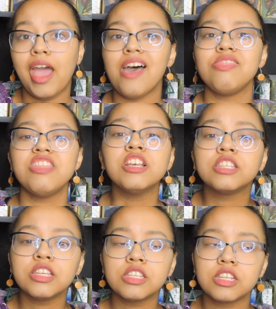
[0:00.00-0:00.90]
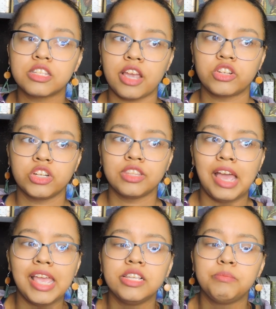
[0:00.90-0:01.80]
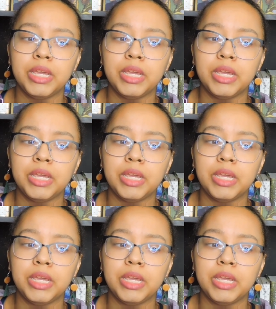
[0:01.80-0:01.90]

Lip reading: and this is the sector that is